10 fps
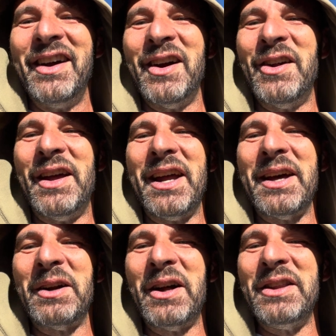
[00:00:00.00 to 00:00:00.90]
Or they
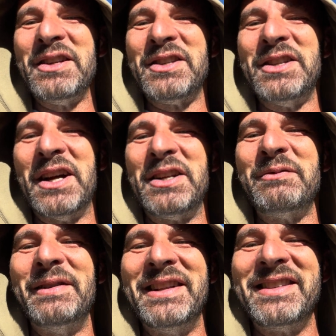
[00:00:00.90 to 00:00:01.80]
had all these
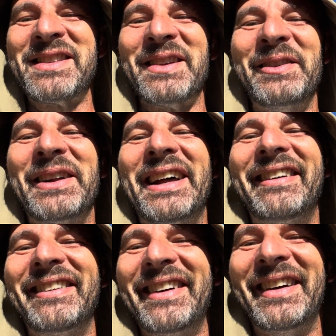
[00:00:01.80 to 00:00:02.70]
judgments or
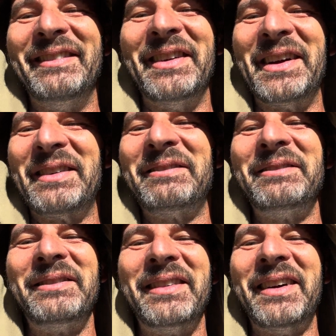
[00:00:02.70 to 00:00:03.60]
whatever. I'm like,
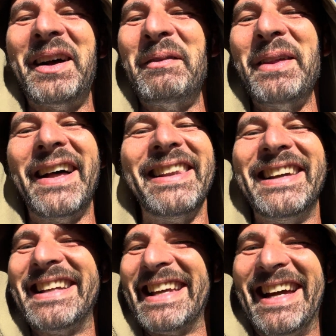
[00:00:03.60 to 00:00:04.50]
I'm not
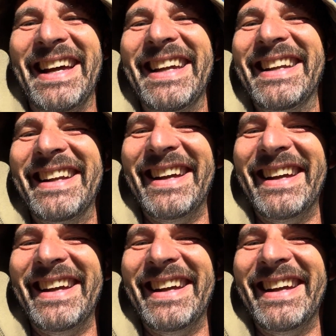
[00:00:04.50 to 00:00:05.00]
like that.